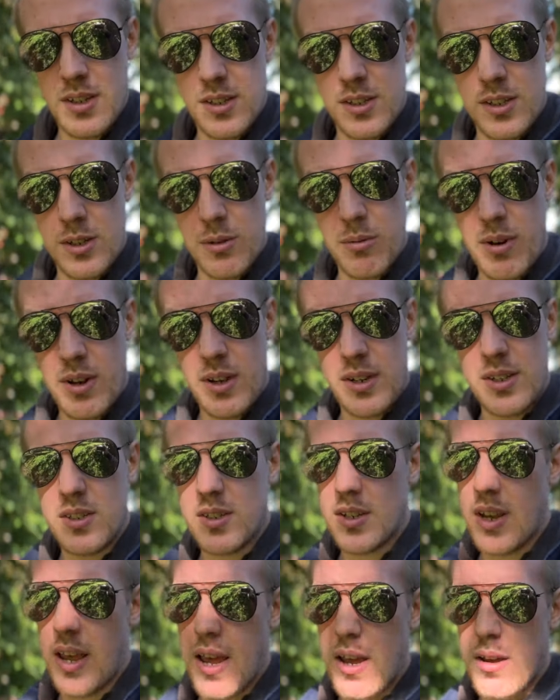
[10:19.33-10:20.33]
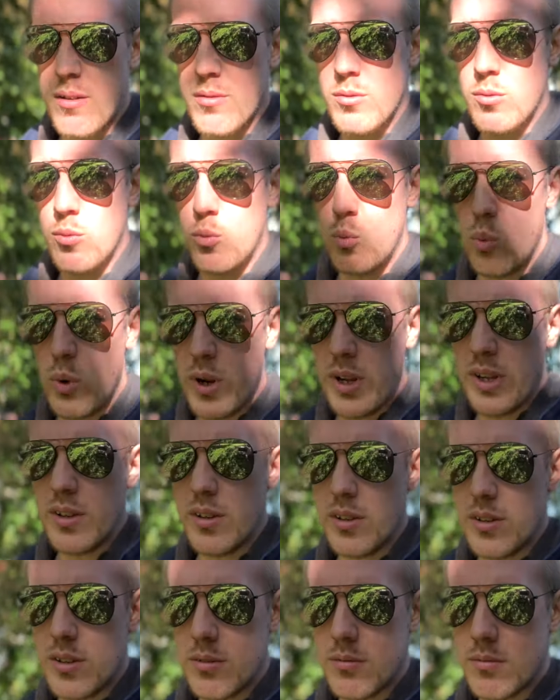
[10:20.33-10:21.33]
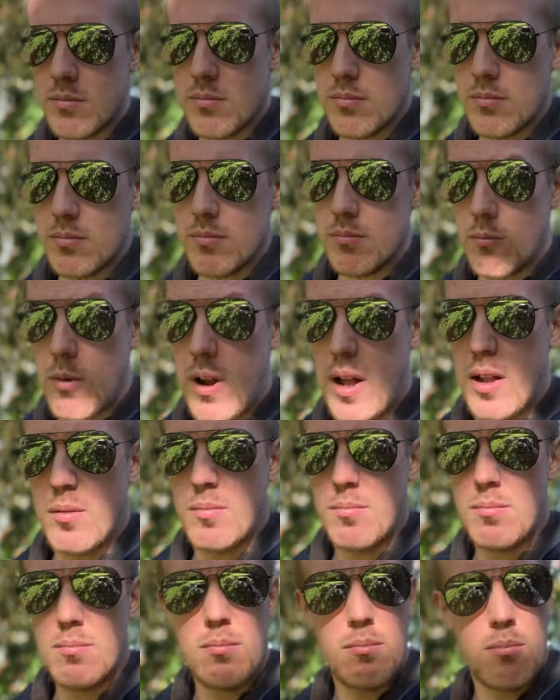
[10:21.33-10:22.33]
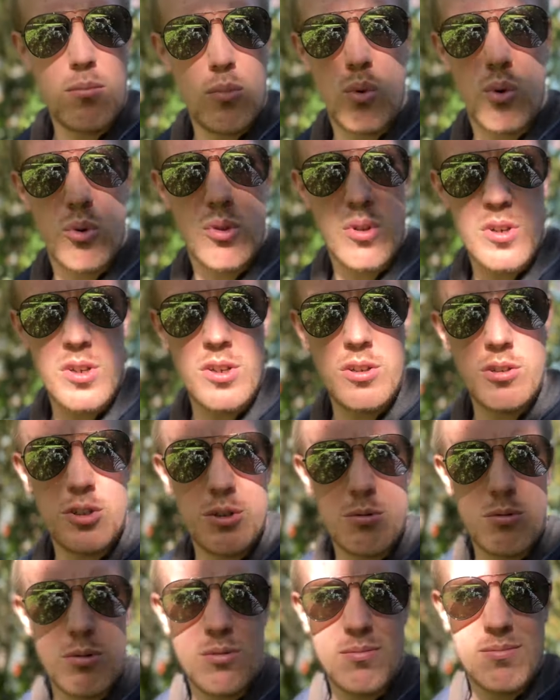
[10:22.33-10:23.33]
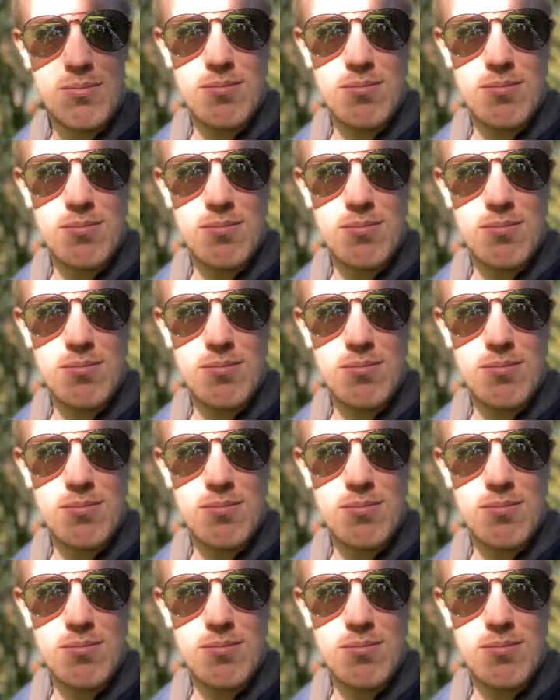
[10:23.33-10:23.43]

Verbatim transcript: Do I sound weird? Well, more than usual.